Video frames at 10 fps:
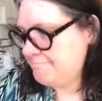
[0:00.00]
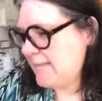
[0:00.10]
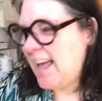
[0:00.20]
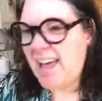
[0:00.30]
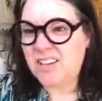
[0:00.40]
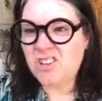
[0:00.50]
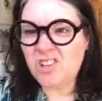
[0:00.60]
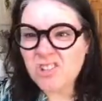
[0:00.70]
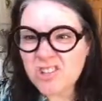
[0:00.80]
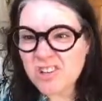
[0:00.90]

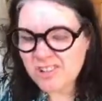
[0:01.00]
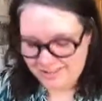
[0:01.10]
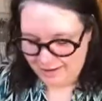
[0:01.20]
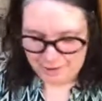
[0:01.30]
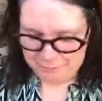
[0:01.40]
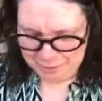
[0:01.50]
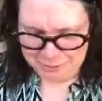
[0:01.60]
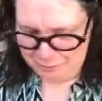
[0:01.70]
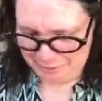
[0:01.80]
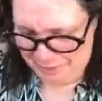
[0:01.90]
handles. I'm not
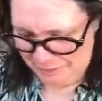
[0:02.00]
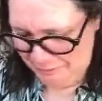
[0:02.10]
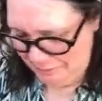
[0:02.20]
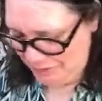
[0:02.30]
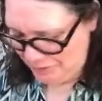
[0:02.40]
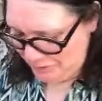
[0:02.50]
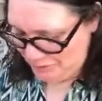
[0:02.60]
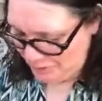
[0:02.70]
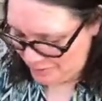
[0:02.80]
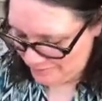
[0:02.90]
sure what the official
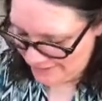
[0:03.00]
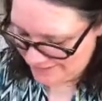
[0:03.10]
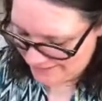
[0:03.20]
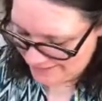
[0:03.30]
term is,